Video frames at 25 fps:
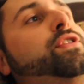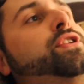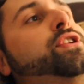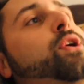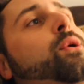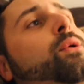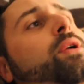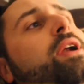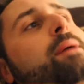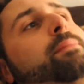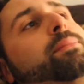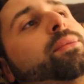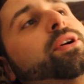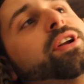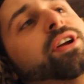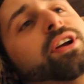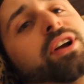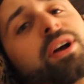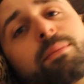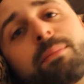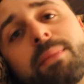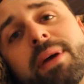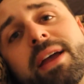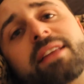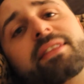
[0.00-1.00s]
you know what, I'm going to
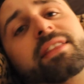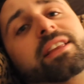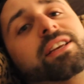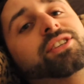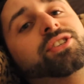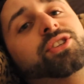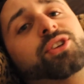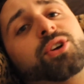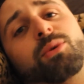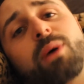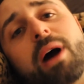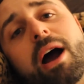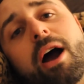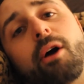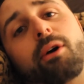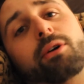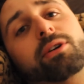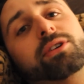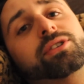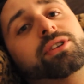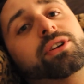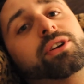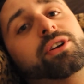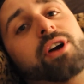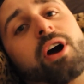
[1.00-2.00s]
commit this 2
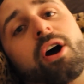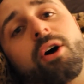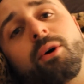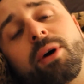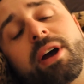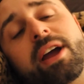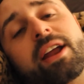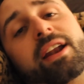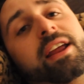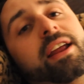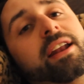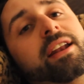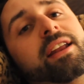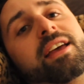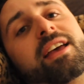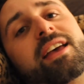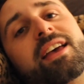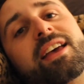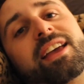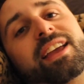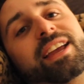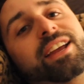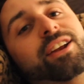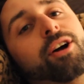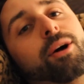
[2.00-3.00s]
hours to go in and,
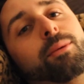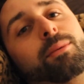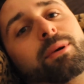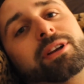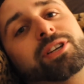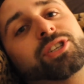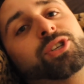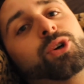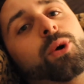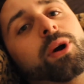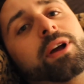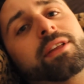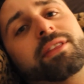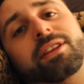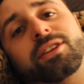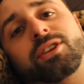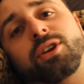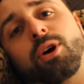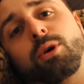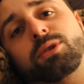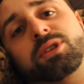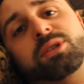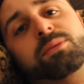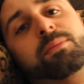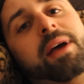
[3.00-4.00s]
you know, I'm going to join the
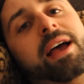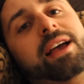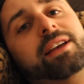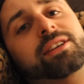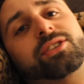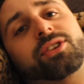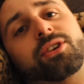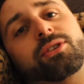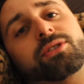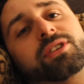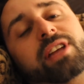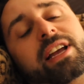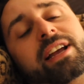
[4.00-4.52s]
Toastmasters.